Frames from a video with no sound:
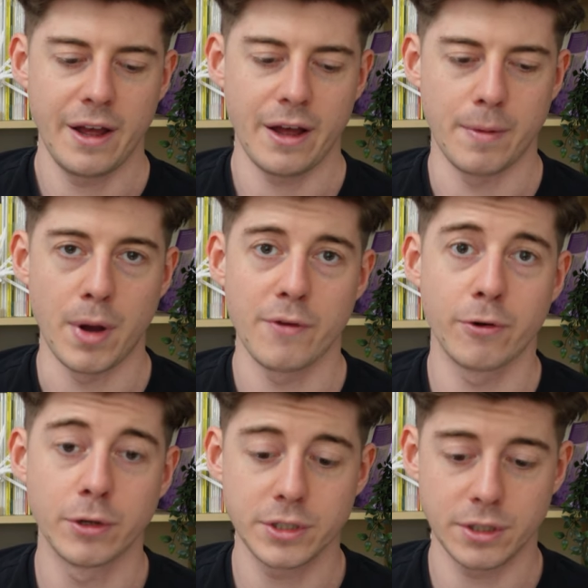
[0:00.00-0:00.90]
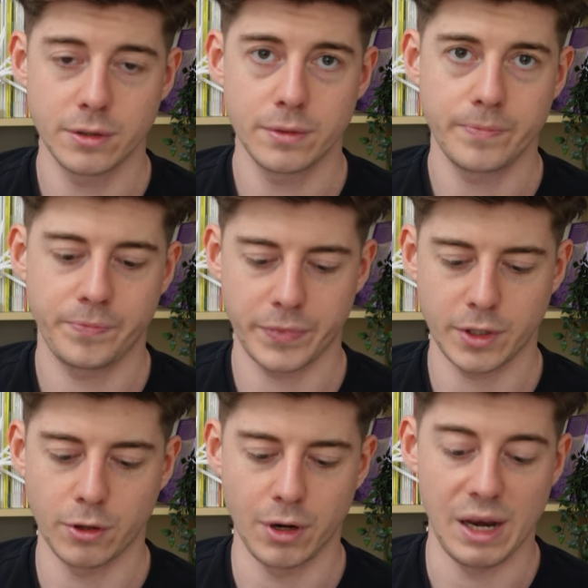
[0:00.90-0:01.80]
I've also
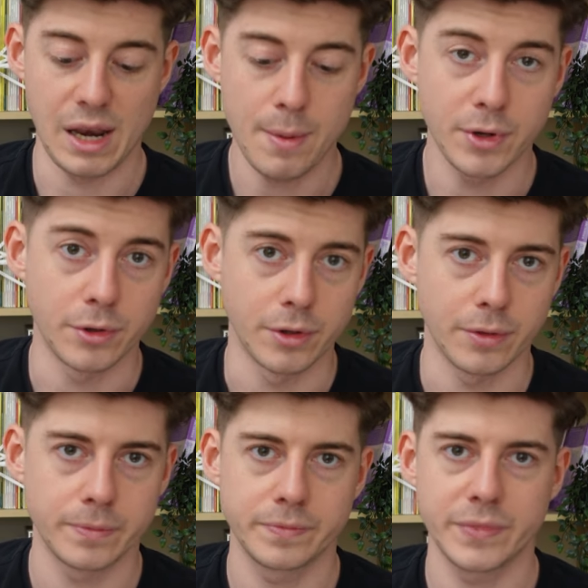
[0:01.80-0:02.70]
got lemon oil.